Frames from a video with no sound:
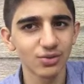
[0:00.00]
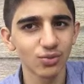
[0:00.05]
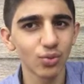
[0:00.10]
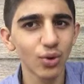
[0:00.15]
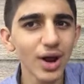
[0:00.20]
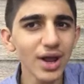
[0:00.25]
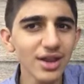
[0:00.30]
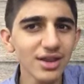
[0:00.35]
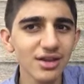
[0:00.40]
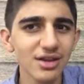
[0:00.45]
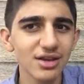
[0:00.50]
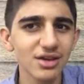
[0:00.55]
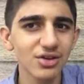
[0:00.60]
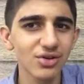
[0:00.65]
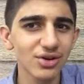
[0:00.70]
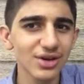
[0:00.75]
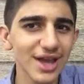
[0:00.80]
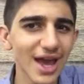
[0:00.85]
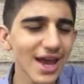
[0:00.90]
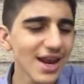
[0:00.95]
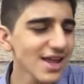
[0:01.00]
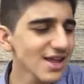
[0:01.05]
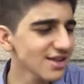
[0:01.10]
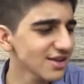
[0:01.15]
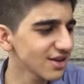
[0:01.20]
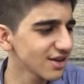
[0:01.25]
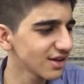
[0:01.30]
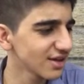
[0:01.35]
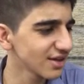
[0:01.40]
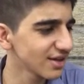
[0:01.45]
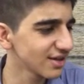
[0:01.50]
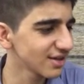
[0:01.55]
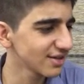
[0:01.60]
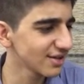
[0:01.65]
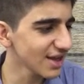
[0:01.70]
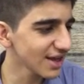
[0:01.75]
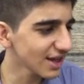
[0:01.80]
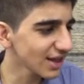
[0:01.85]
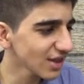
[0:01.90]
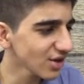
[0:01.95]
Right? You get it?
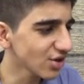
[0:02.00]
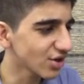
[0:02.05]
Take a